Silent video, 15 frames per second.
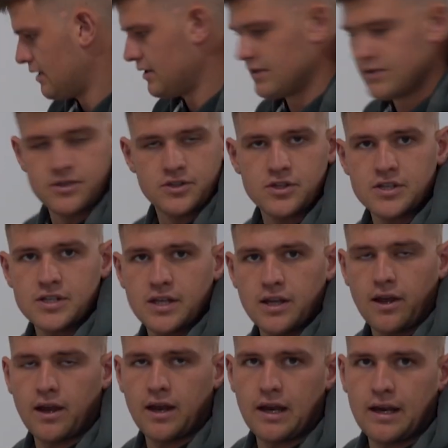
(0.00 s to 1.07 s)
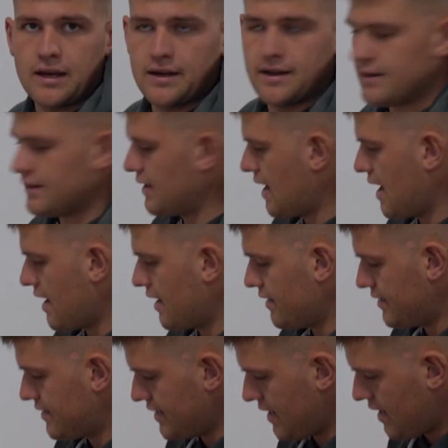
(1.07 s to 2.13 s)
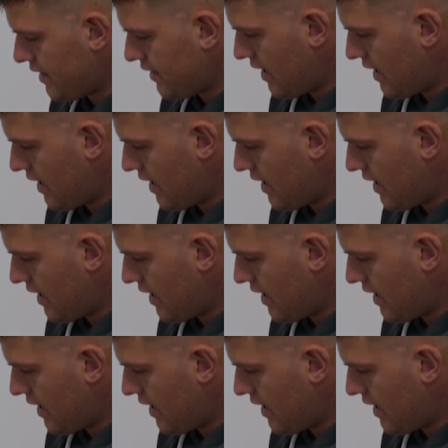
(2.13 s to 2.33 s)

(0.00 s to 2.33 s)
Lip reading: So just looking down